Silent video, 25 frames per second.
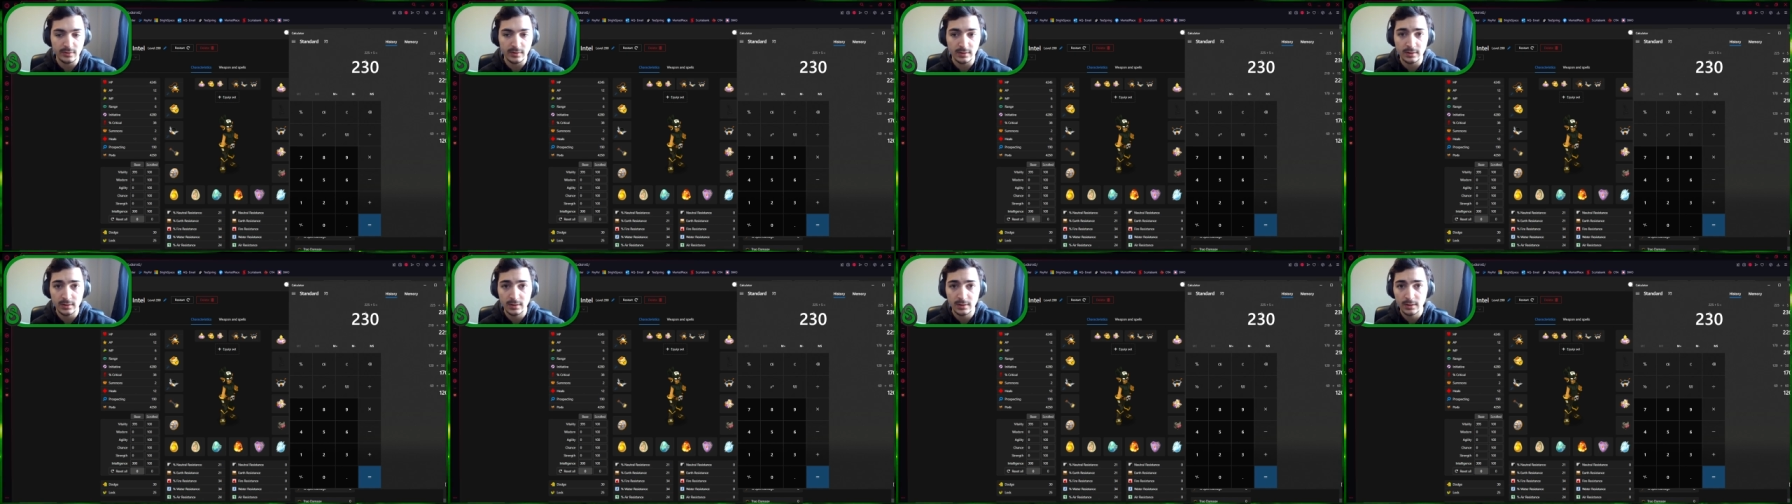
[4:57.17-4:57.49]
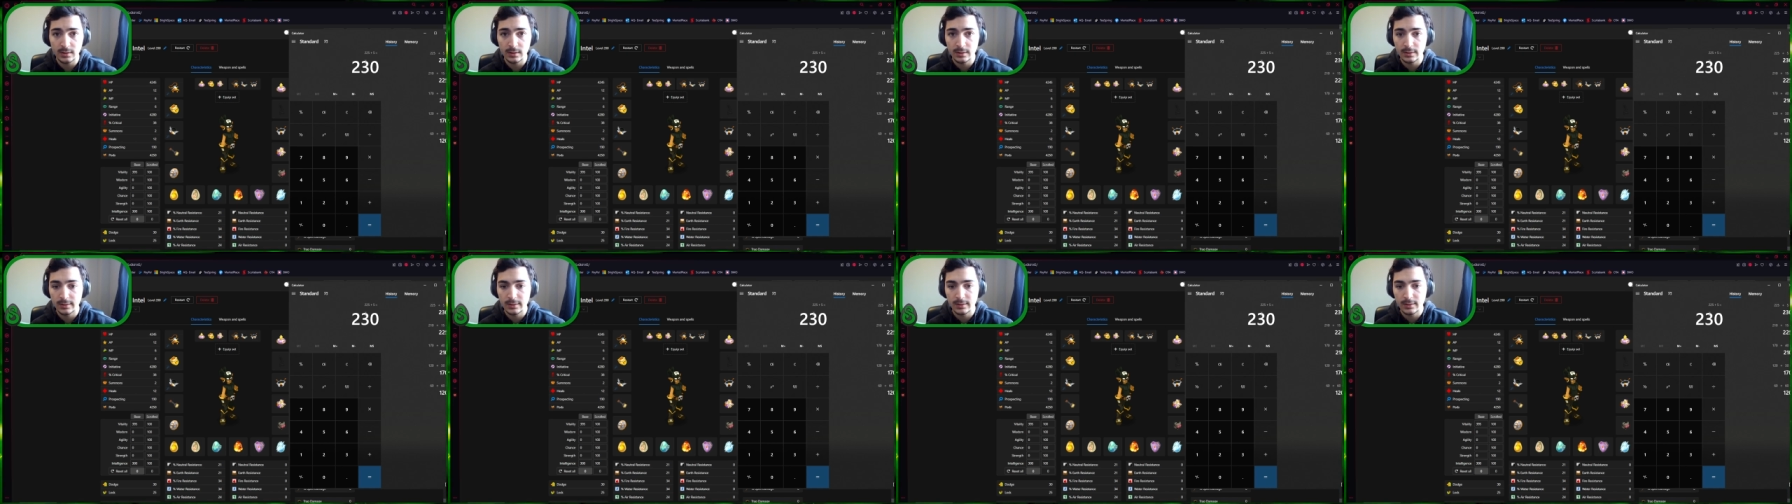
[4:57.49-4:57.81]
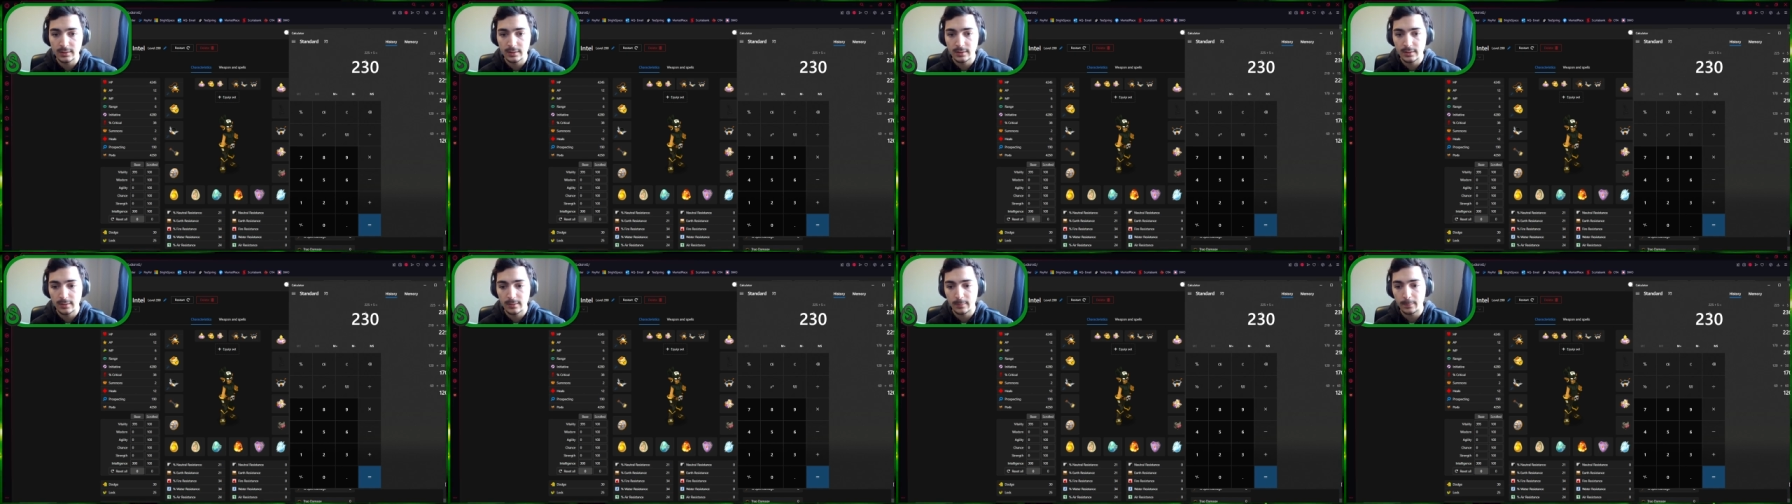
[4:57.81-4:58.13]
it.
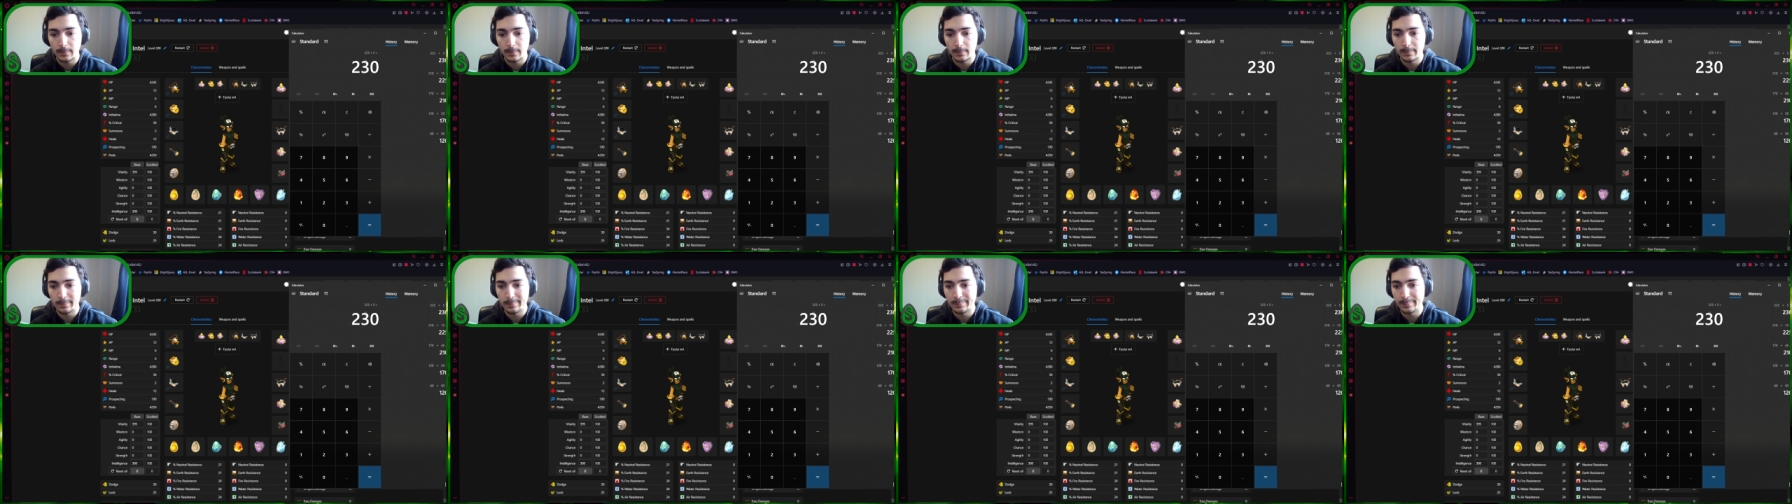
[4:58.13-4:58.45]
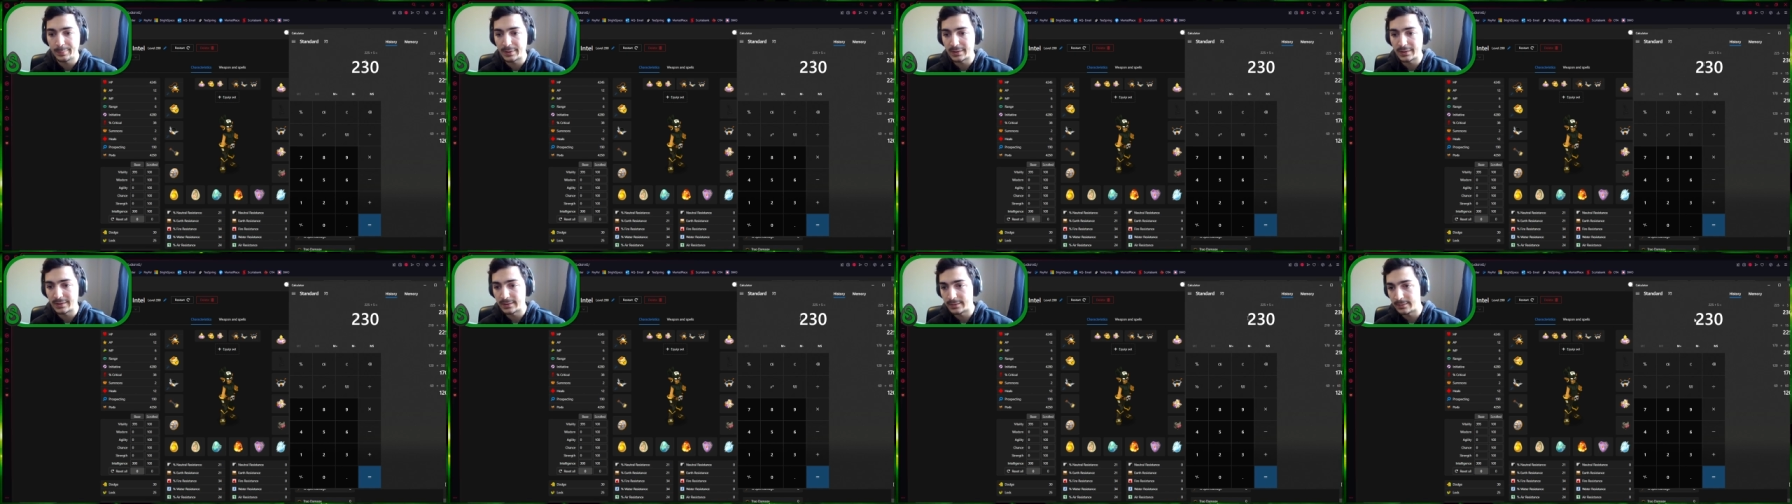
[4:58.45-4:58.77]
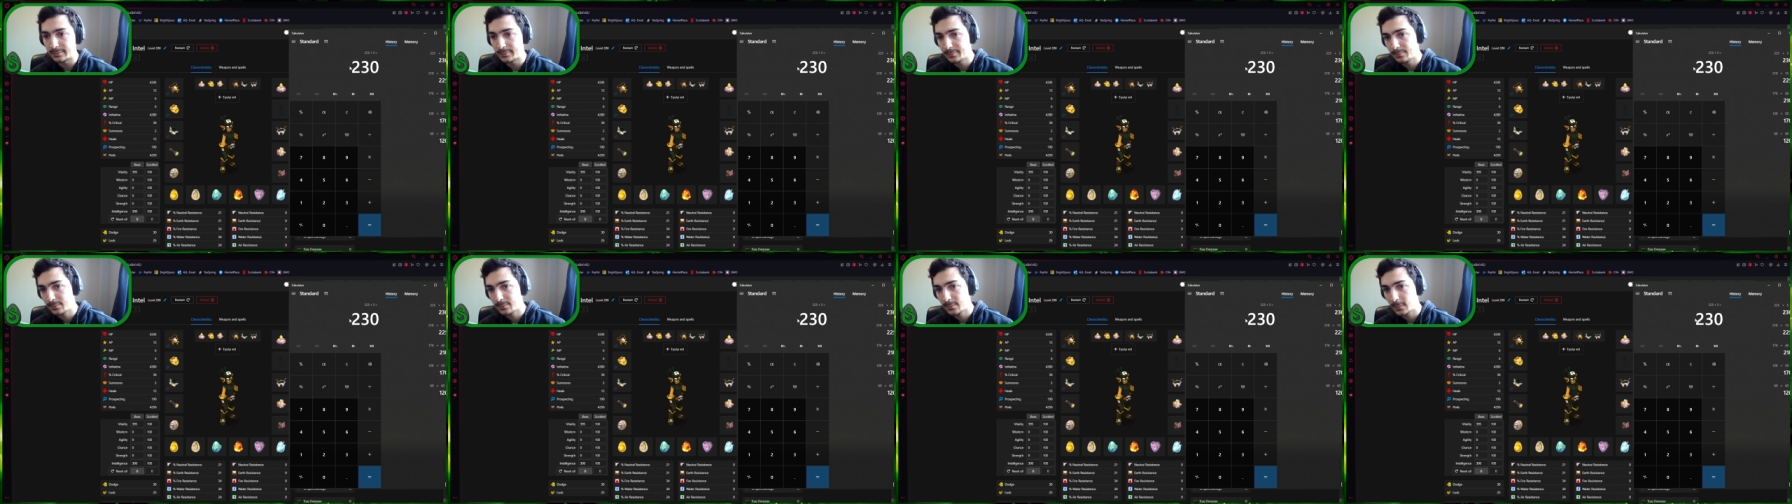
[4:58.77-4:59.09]
But
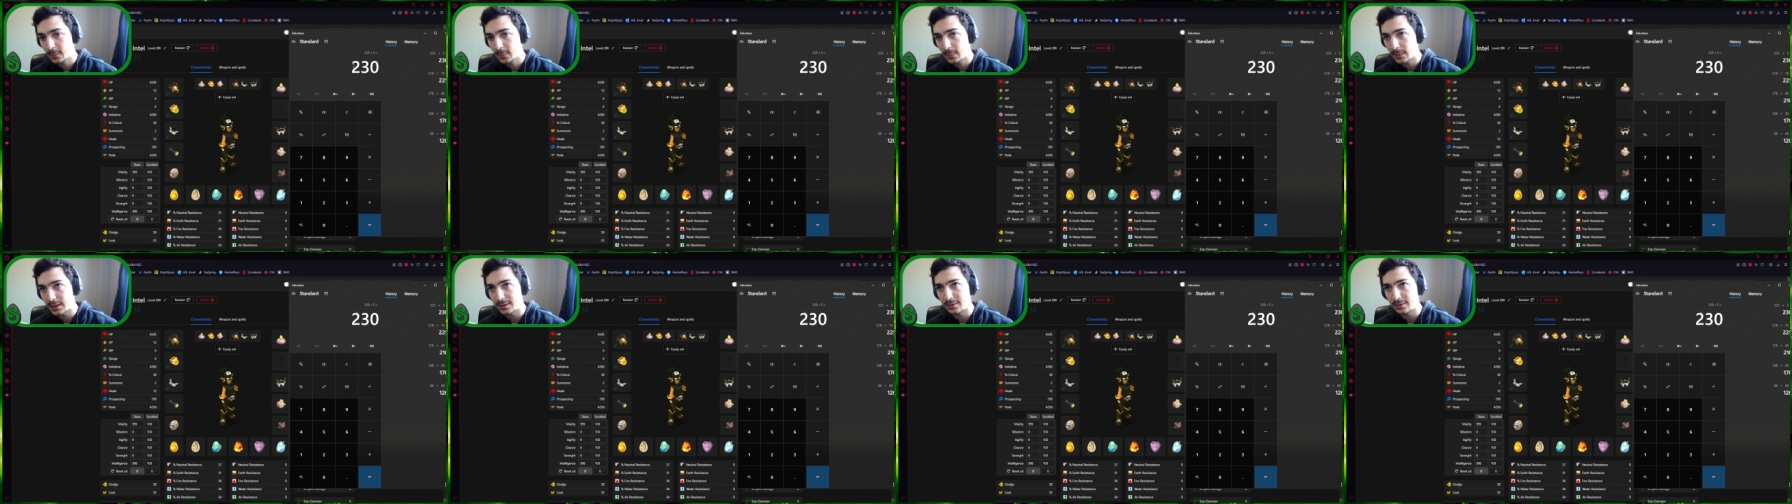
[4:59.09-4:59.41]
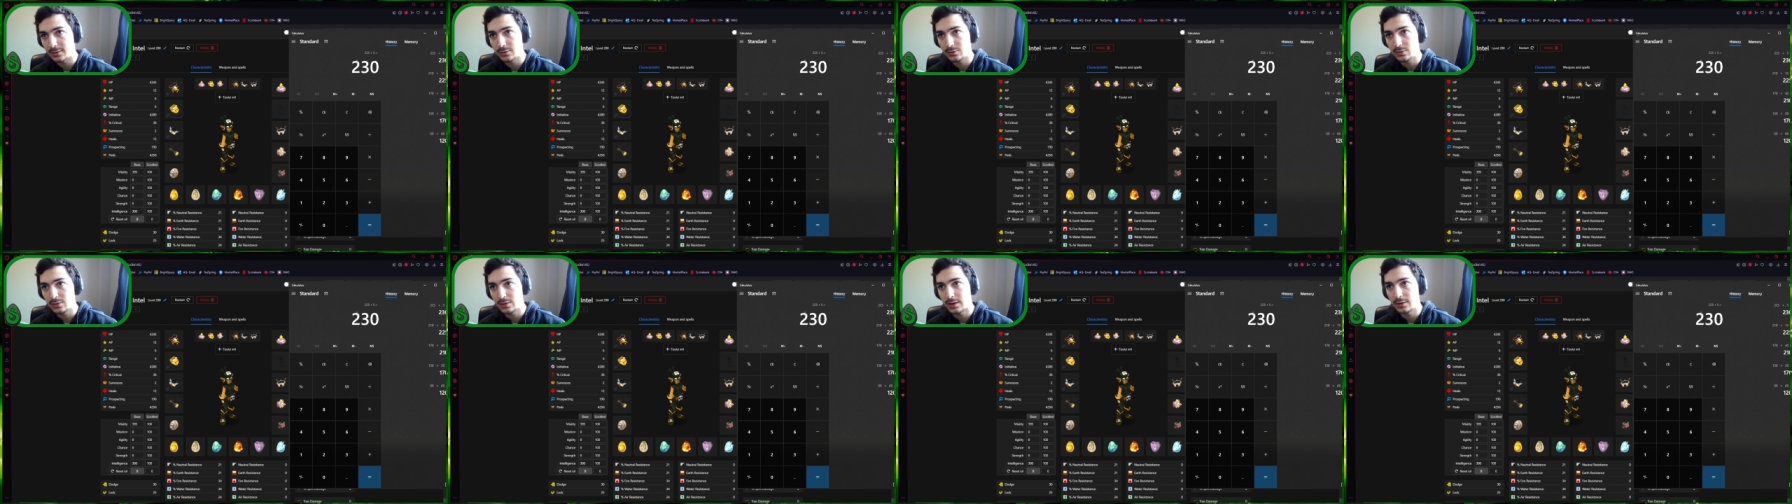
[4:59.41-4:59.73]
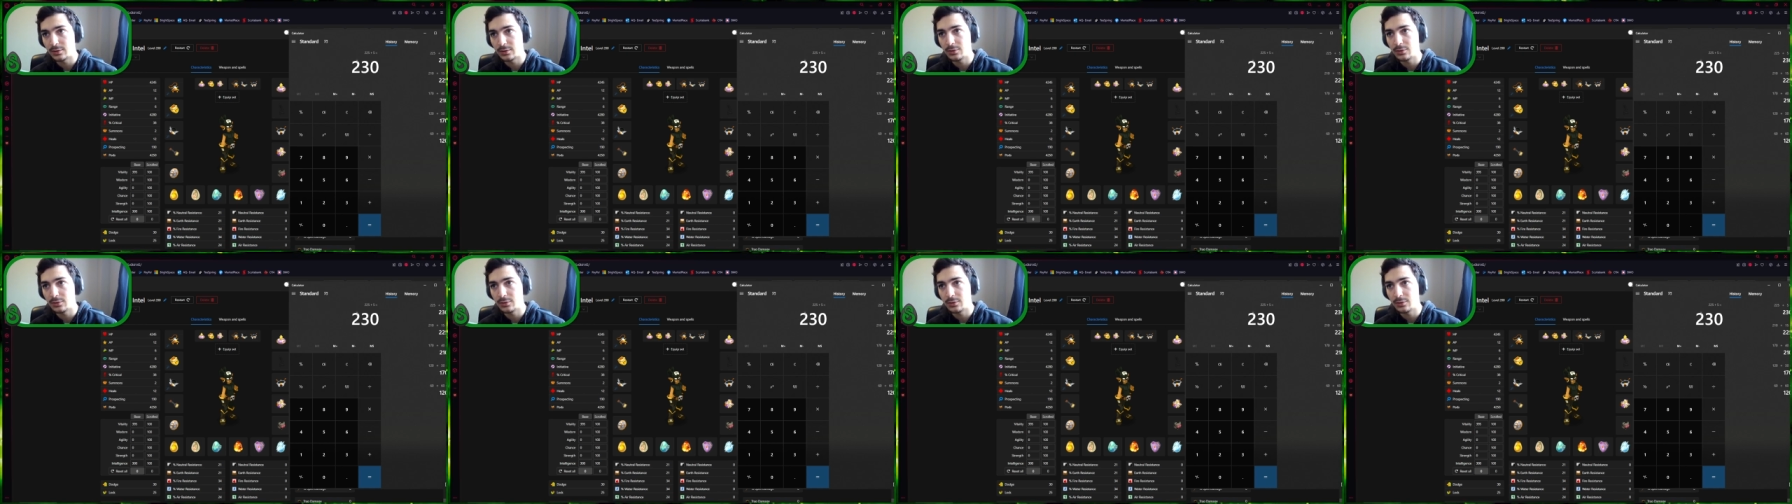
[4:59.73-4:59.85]
I, I